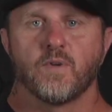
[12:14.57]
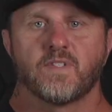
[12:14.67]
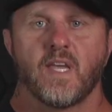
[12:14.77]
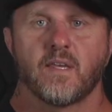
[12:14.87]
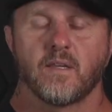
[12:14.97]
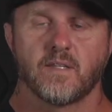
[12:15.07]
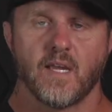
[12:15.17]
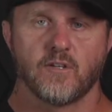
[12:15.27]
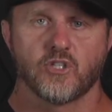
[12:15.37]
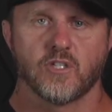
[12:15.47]
with taking
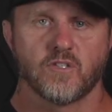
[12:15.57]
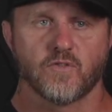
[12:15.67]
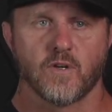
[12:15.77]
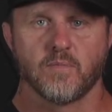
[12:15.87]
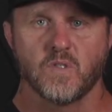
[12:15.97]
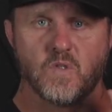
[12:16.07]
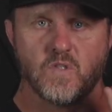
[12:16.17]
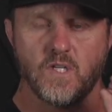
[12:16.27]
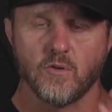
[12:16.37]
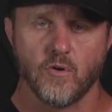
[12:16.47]
technicians from
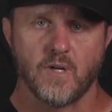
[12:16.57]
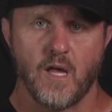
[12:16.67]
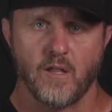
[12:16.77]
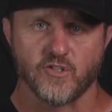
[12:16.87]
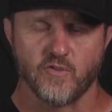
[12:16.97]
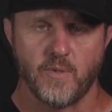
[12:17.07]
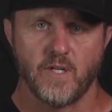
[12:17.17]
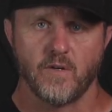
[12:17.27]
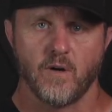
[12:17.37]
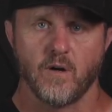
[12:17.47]
zero knowledge of
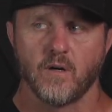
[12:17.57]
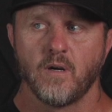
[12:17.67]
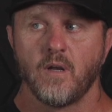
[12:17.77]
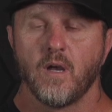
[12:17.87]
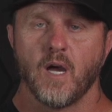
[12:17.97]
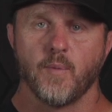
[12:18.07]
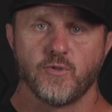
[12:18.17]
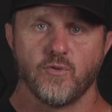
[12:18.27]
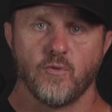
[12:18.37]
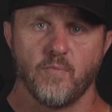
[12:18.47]
PDR up
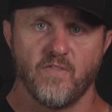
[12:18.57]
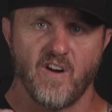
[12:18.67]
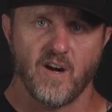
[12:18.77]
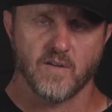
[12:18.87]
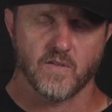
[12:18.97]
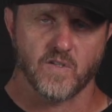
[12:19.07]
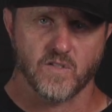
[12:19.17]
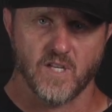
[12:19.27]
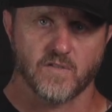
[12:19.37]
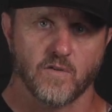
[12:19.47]
to very
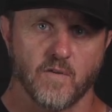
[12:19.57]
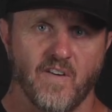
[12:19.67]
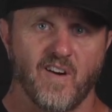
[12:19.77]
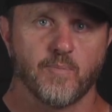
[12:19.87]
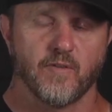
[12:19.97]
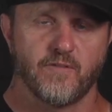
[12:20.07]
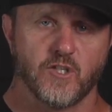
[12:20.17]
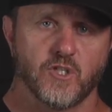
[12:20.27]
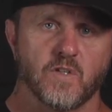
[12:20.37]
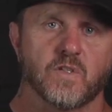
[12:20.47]
successful, very
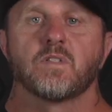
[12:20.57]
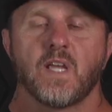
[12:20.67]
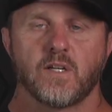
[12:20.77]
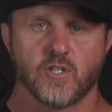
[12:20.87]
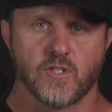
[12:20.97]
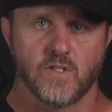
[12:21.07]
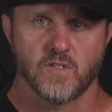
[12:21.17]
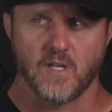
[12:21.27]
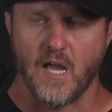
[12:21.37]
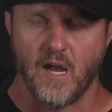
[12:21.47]
proficient
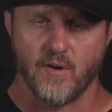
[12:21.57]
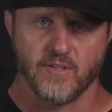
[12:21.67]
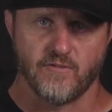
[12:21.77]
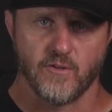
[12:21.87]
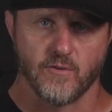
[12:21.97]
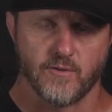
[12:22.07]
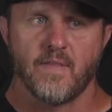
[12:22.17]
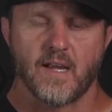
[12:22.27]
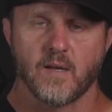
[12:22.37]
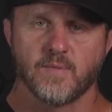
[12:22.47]
technicians out in the field.
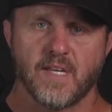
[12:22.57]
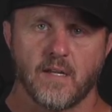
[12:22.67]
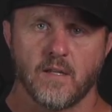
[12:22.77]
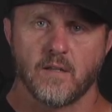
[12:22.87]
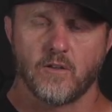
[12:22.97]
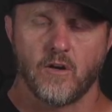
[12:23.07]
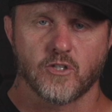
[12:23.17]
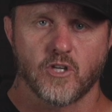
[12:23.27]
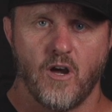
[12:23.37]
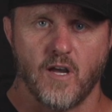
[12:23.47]
That comes at a
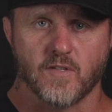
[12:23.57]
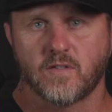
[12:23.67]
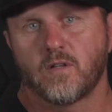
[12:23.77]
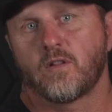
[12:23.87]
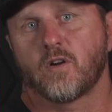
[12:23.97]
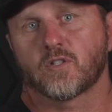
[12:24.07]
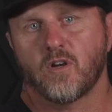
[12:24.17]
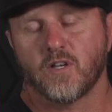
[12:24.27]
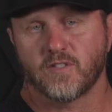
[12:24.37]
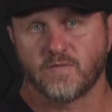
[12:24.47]
large
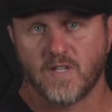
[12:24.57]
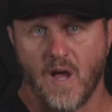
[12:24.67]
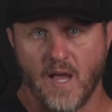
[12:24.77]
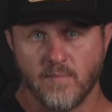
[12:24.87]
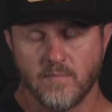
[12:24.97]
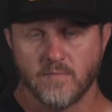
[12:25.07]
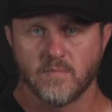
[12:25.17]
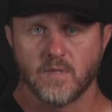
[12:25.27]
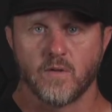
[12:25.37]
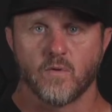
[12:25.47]
cost of time
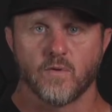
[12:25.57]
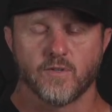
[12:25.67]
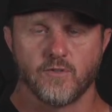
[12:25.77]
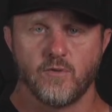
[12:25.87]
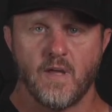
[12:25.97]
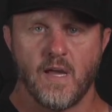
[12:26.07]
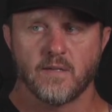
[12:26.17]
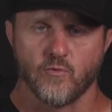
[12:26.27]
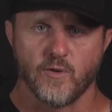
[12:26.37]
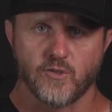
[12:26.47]
in order to do that,
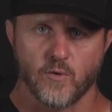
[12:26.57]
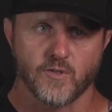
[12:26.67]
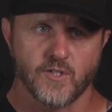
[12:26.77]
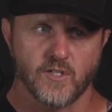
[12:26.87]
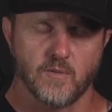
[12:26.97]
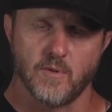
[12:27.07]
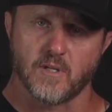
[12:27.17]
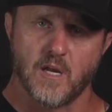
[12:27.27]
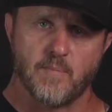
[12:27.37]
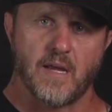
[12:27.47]
resources to be able to
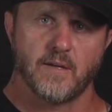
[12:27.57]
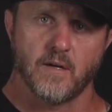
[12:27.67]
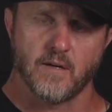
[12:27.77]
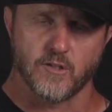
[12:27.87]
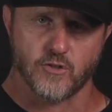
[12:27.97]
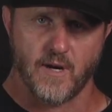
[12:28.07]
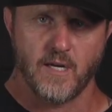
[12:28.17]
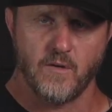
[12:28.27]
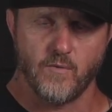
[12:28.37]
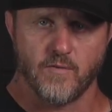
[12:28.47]
come down here and
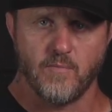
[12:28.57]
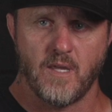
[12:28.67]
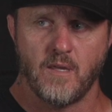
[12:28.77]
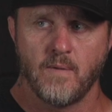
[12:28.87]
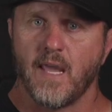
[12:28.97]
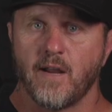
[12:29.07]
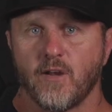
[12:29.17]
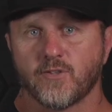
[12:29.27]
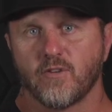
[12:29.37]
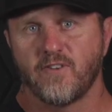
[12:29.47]
train with me, and
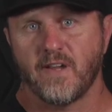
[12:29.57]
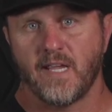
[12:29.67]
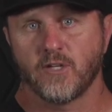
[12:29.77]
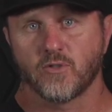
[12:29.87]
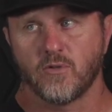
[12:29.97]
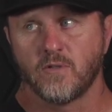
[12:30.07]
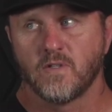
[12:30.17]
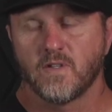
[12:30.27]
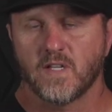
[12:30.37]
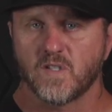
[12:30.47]
also financial.
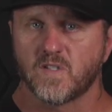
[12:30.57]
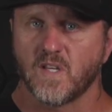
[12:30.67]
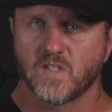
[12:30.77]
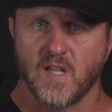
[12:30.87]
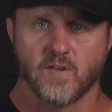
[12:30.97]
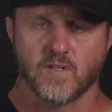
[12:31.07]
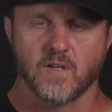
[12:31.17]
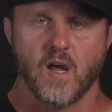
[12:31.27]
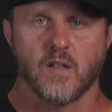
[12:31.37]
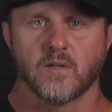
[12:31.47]
That's a
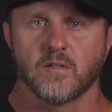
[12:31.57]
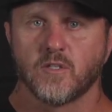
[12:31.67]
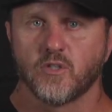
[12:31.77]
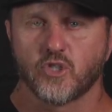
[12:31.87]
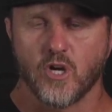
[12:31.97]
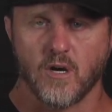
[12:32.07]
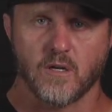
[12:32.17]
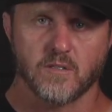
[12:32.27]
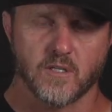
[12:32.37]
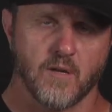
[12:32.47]
$6,000 chunk
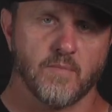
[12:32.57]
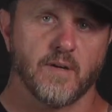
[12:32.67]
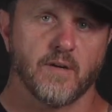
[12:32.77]
to come down